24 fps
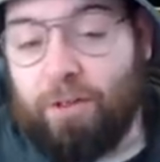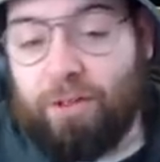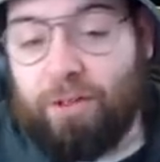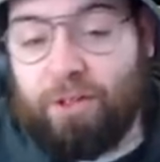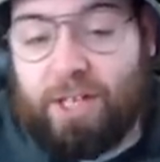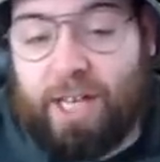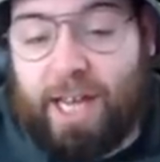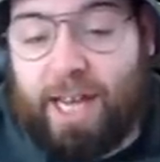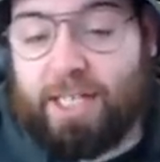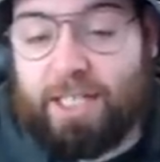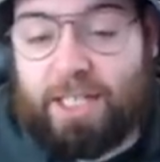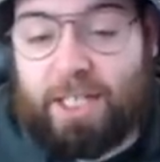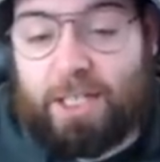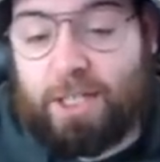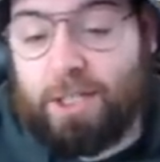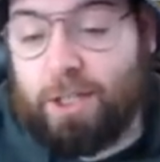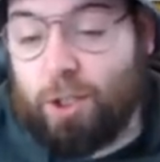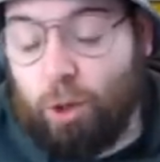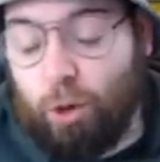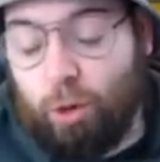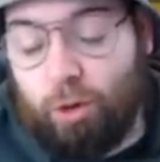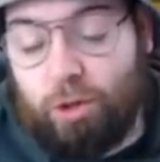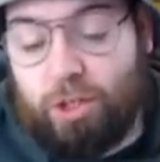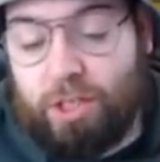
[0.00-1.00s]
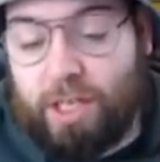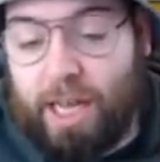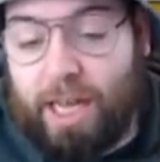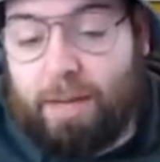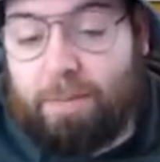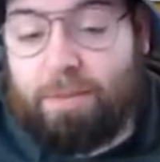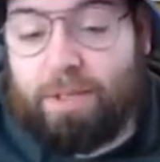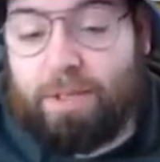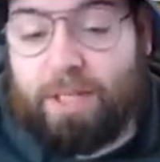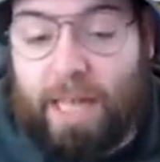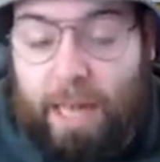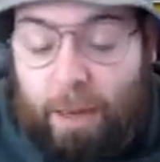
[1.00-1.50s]
Texas, two
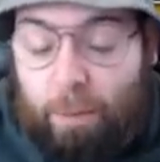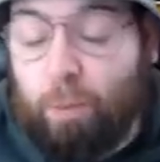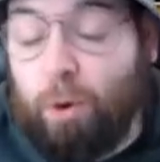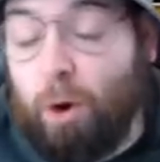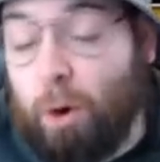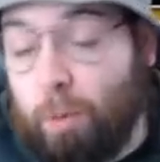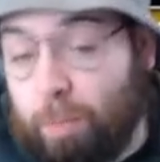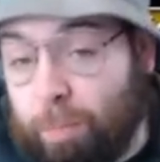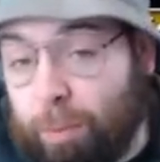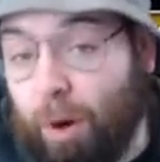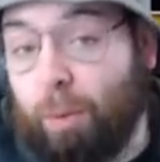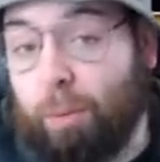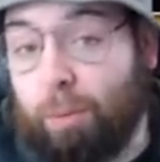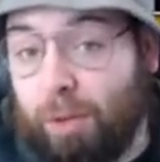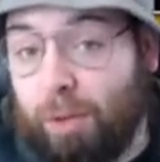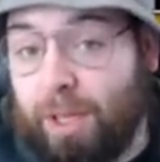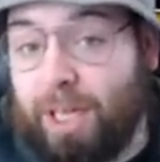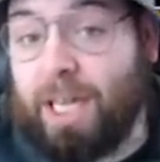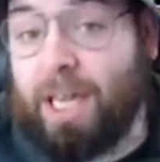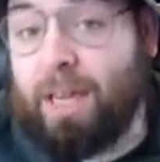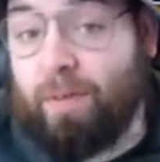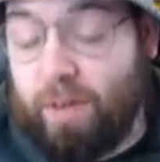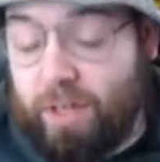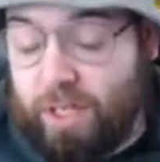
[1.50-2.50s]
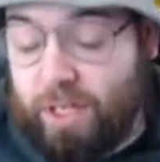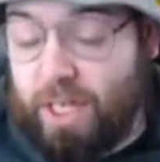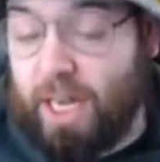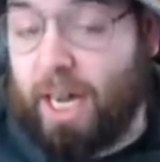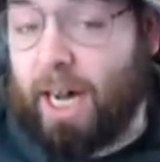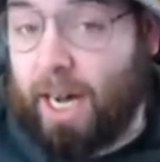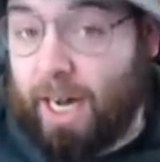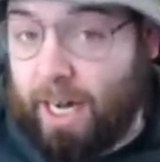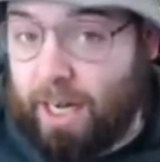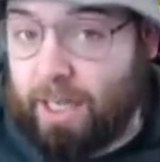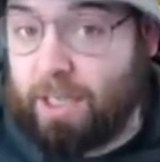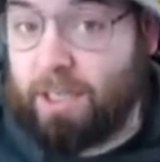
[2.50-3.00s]
teams that will probably give us a
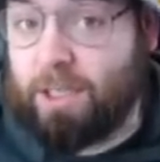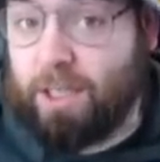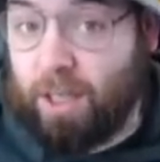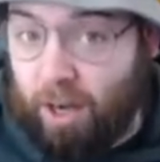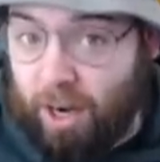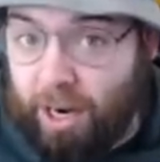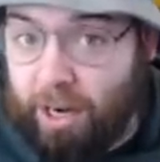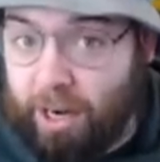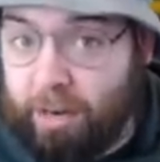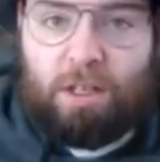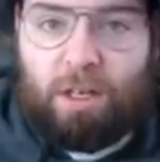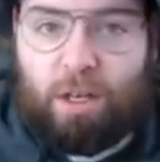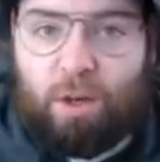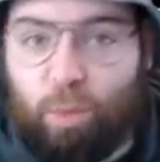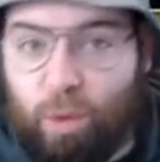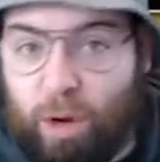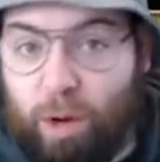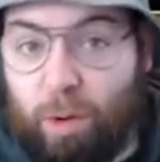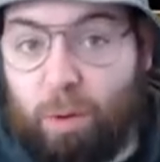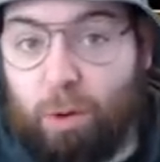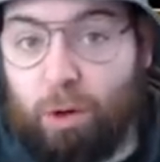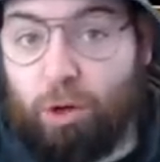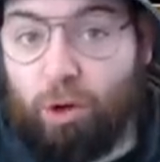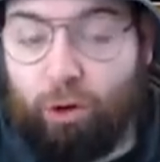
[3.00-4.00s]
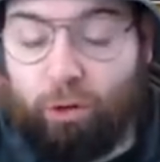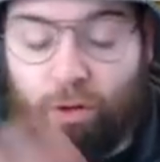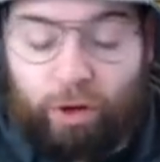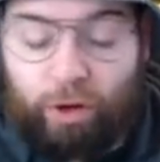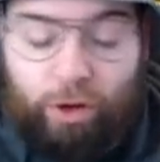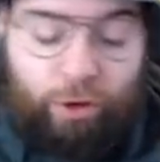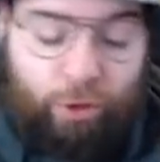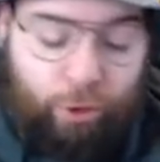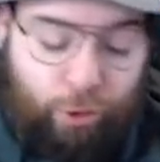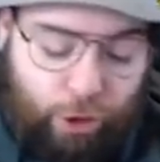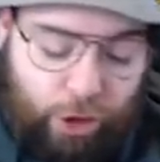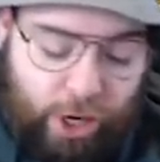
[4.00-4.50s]
hard time. We will do
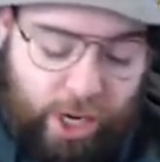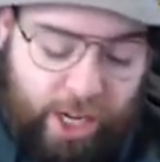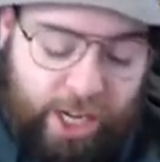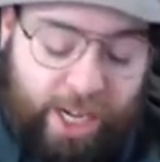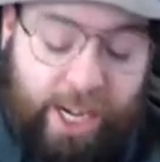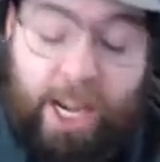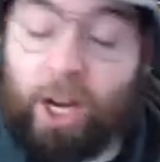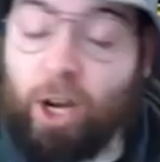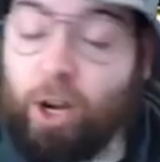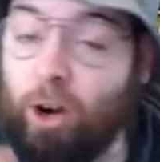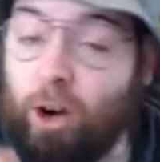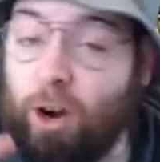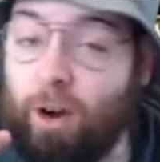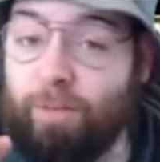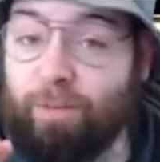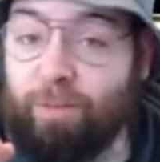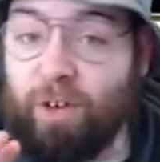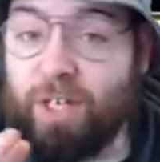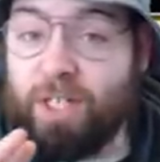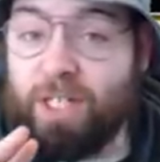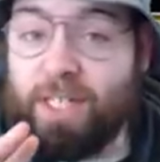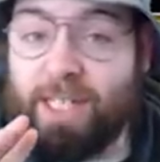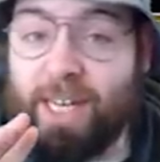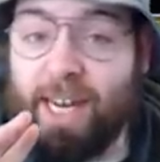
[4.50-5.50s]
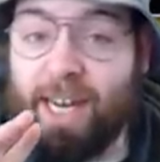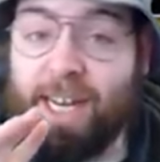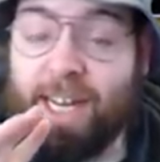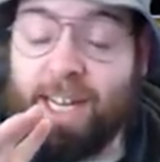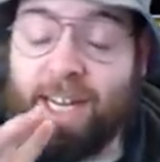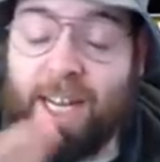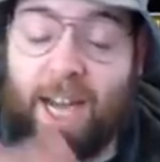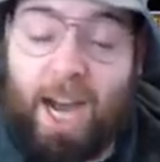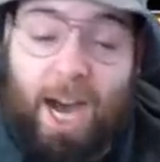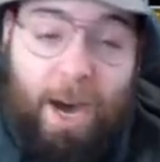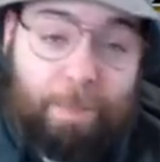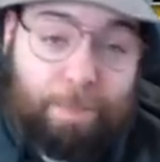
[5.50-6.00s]
recruiting and a conference standing
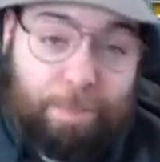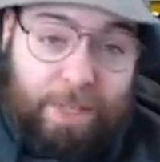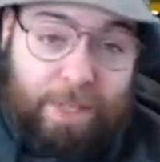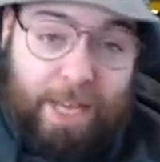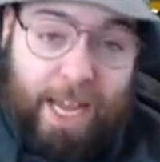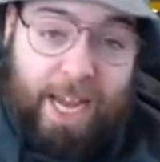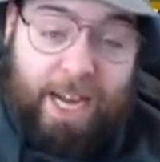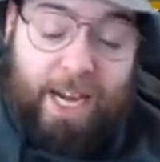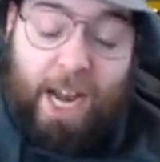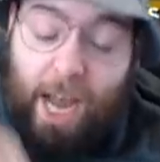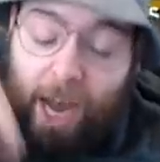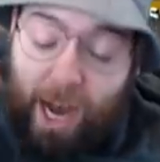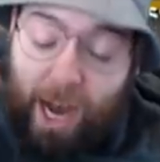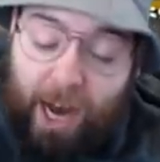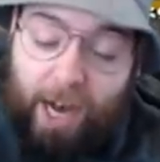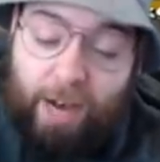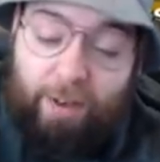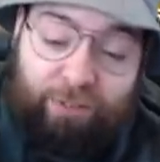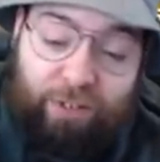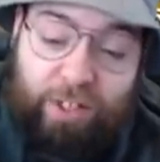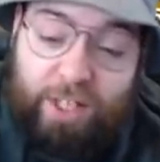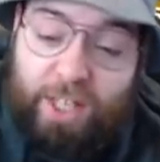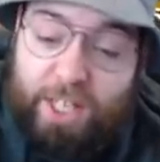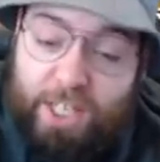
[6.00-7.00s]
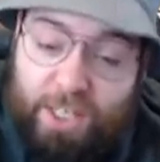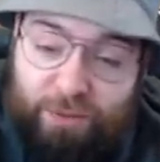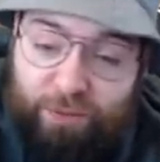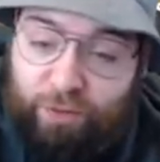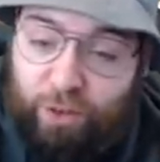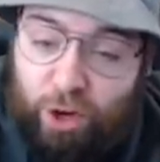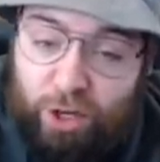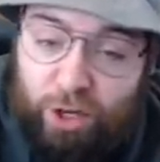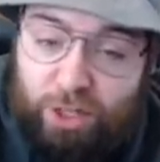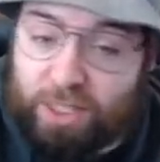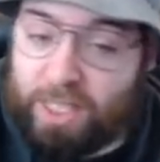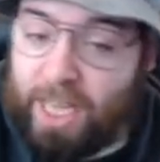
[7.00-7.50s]
update after this
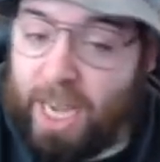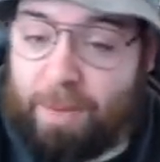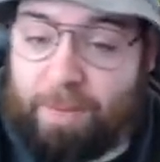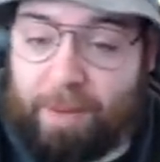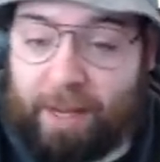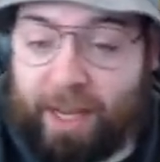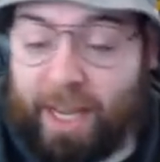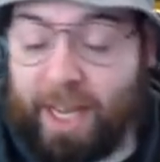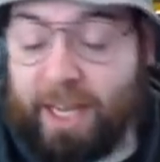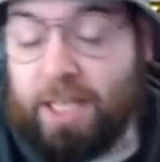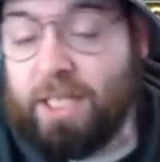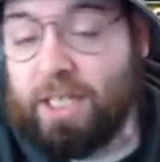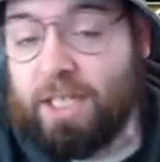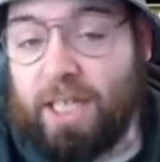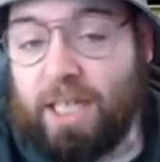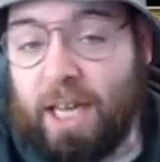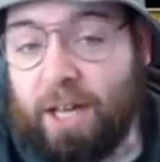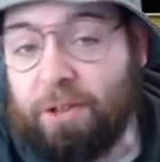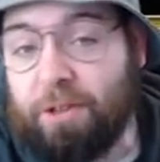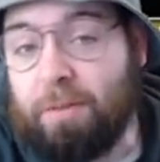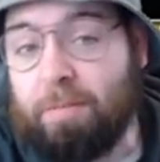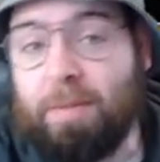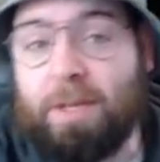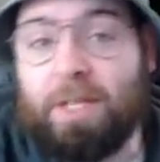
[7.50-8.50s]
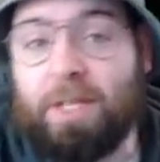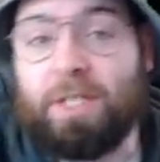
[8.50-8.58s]
first game against Southern Miss